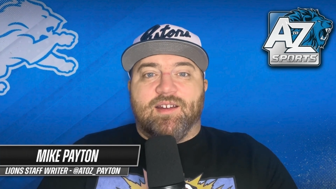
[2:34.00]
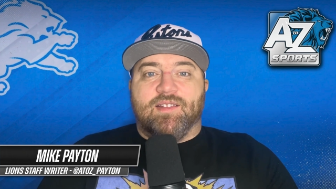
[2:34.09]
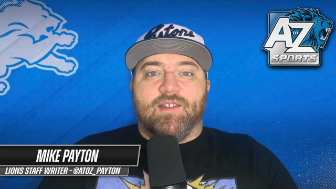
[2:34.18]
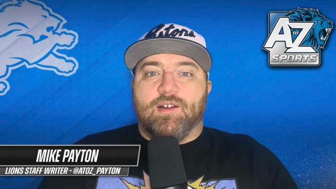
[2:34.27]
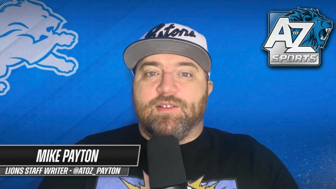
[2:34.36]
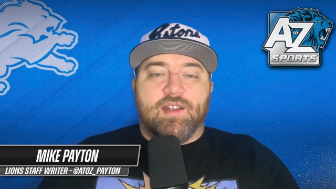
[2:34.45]

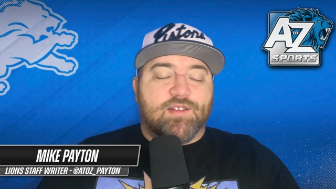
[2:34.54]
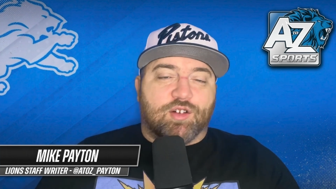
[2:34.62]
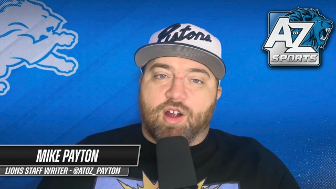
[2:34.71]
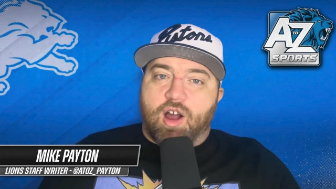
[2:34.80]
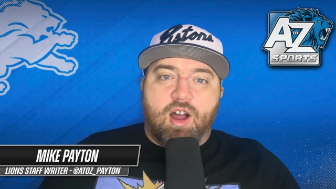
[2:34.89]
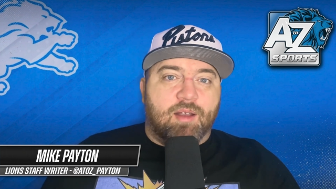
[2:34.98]
those days are
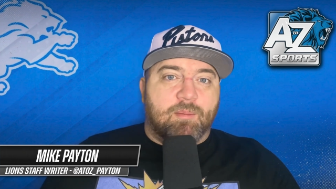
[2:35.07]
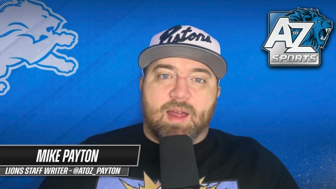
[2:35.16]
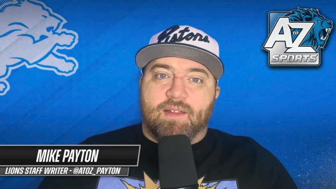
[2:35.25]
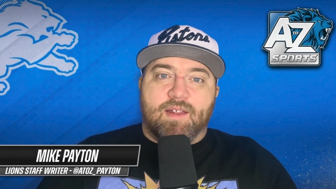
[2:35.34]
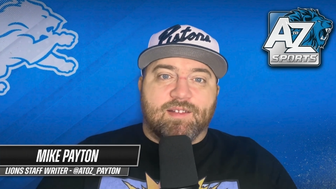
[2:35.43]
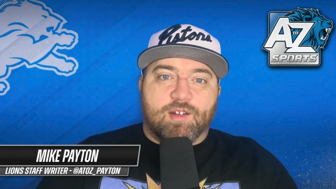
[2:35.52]
gone,
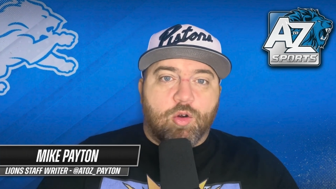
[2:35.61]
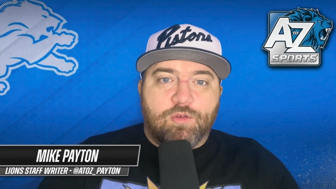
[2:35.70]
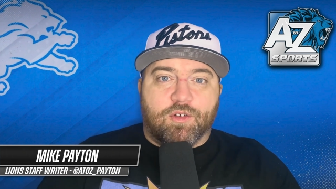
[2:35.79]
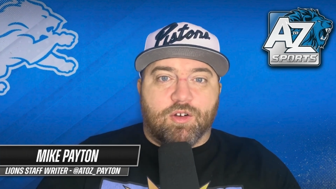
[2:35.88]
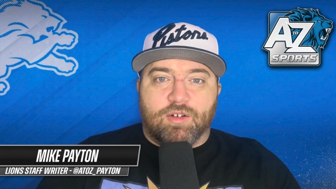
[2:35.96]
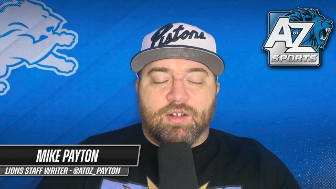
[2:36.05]
man. That's
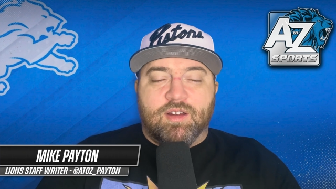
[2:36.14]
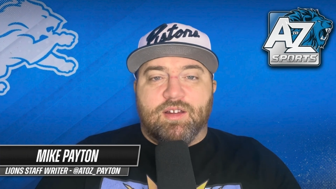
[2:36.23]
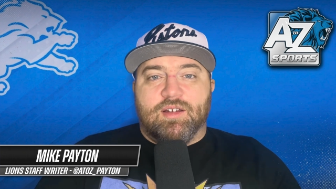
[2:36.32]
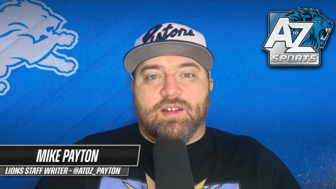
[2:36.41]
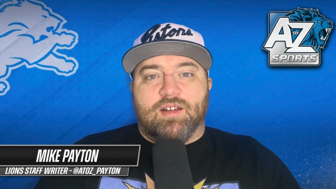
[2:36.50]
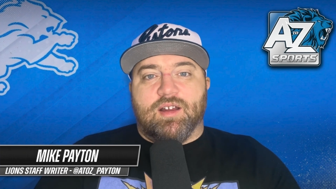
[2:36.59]
over.
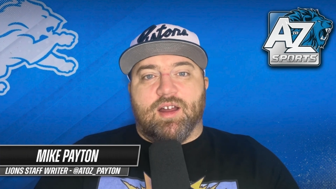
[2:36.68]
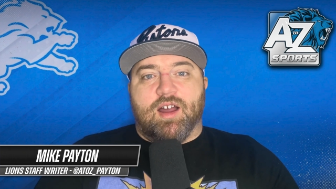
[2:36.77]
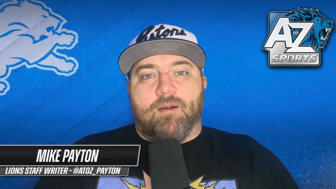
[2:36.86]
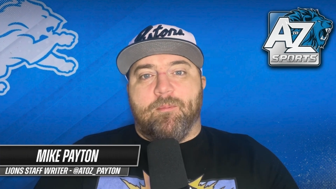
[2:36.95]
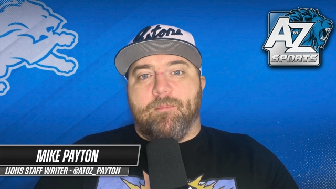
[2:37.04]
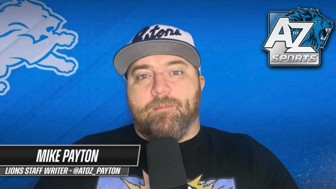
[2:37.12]

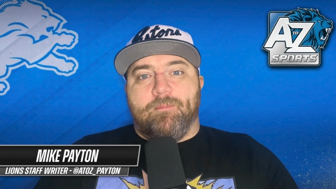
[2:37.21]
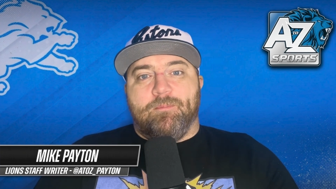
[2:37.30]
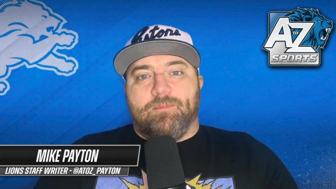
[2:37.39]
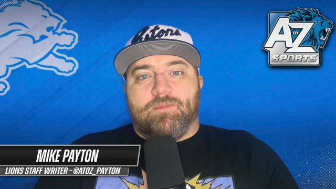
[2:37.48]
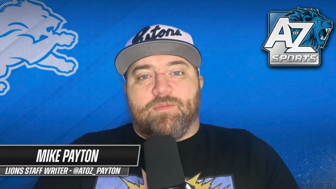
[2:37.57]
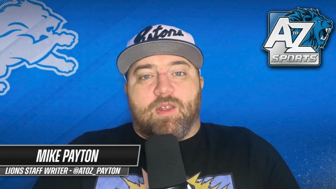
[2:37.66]

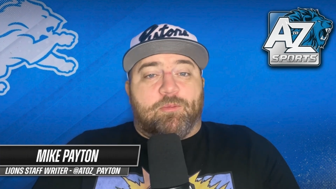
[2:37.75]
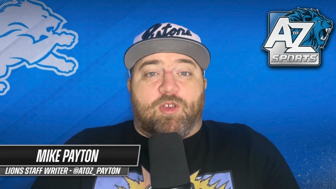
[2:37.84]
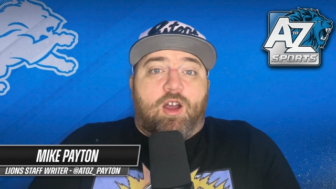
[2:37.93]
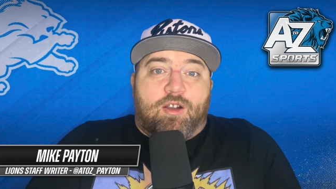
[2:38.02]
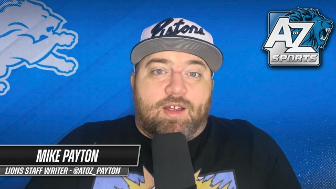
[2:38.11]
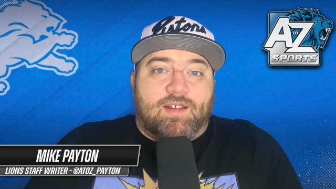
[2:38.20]
I'm
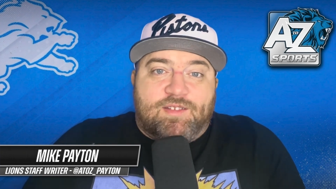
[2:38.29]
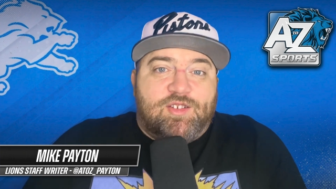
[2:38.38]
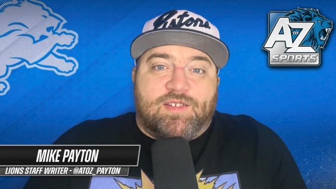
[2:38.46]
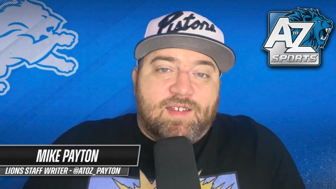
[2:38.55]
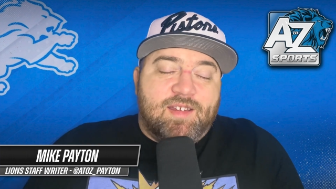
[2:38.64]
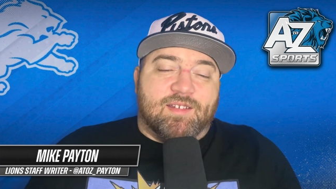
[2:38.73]
sorry, it
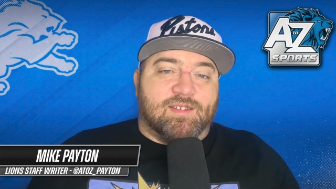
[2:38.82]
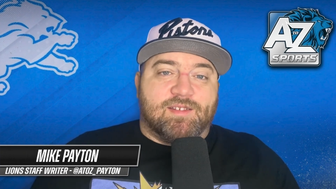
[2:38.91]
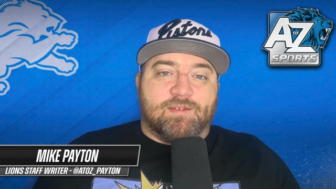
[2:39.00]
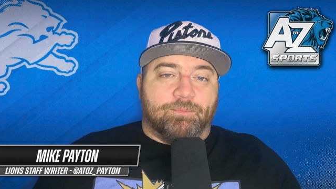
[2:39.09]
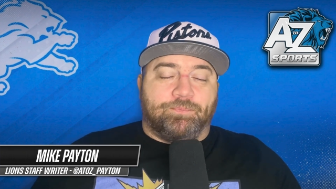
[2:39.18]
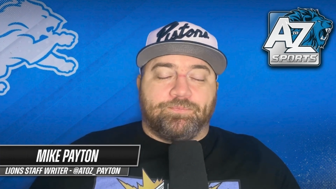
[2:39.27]
just
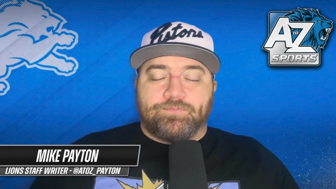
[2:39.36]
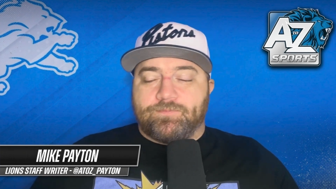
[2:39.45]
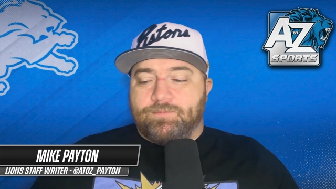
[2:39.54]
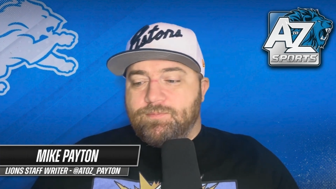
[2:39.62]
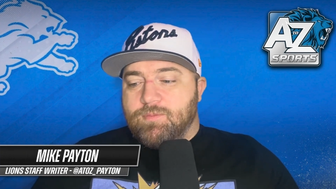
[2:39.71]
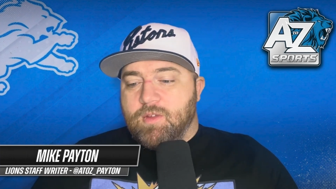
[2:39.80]
is.
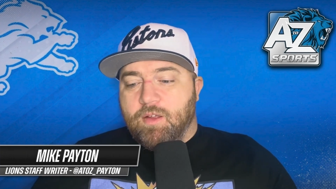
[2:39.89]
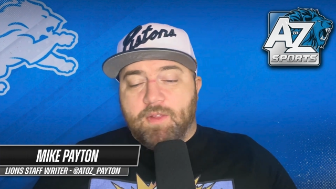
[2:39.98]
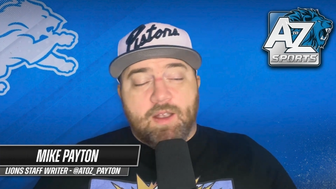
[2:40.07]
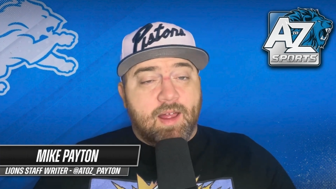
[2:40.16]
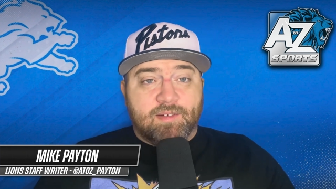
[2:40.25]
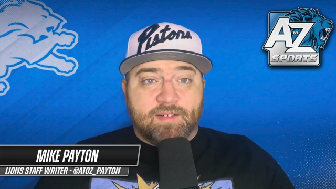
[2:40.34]
The
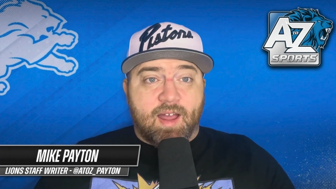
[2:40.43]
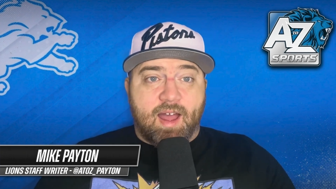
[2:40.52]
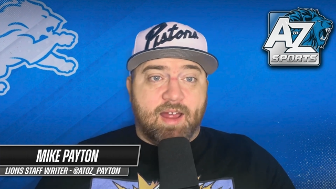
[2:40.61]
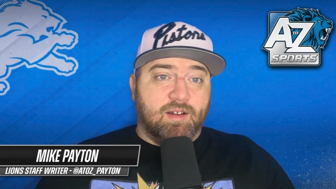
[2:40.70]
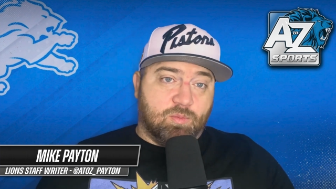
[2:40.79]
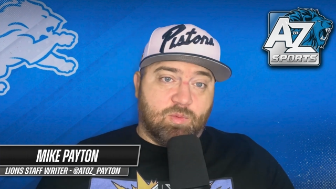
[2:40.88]
next
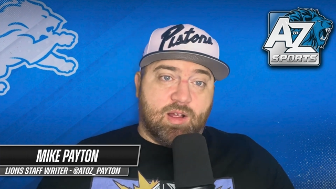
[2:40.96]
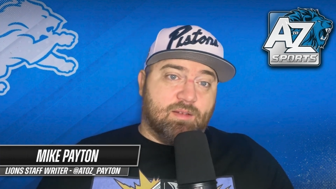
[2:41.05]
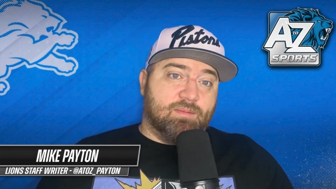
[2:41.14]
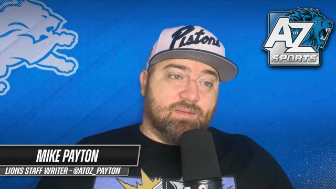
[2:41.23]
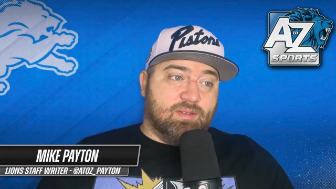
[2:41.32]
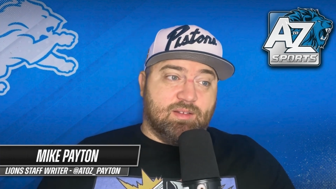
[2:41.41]
guy,
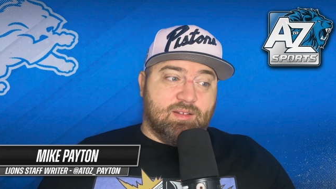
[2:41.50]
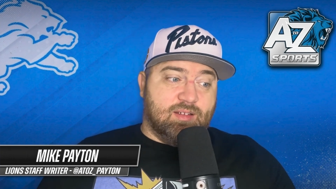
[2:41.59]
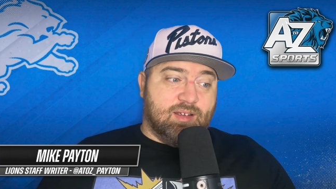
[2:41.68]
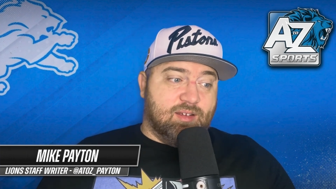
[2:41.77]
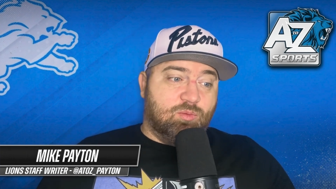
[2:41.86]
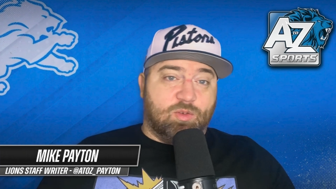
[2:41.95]
well,
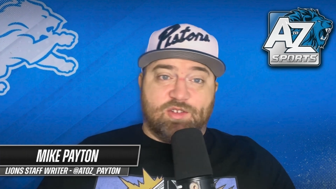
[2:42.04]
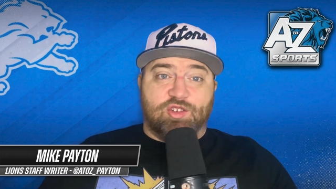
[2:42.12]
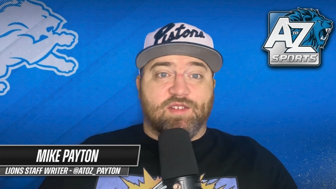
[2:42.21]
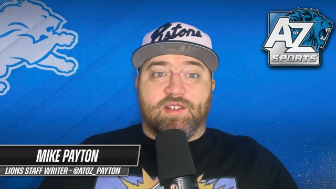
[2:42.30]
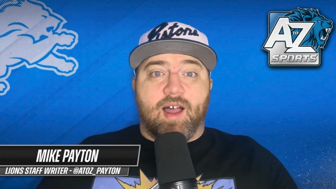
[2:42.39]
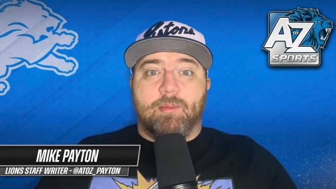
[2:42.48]
it was
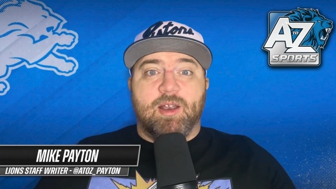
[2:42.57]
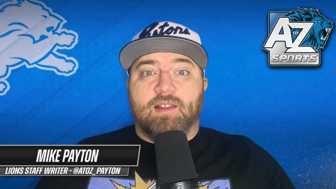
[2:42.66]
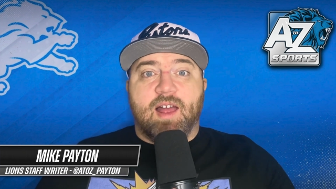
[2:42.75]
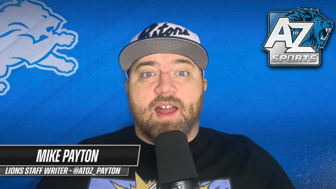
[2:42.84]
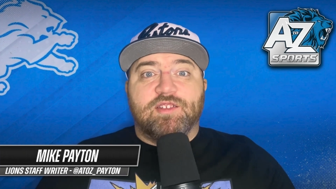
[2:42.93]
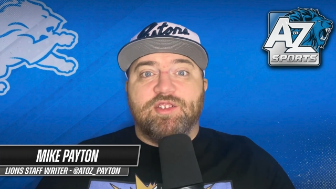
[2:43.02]
just dominant
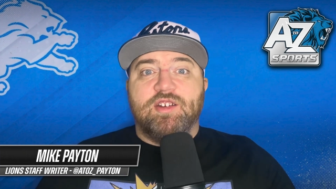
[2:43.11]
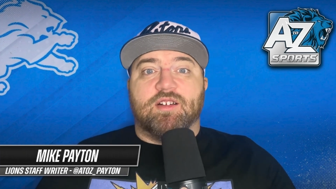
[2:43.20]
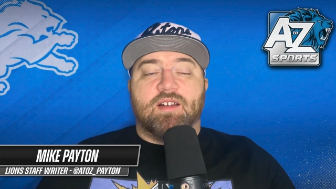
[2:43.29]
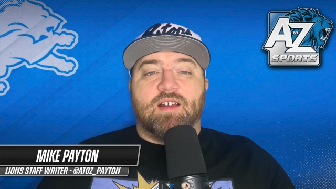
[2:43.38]
last year.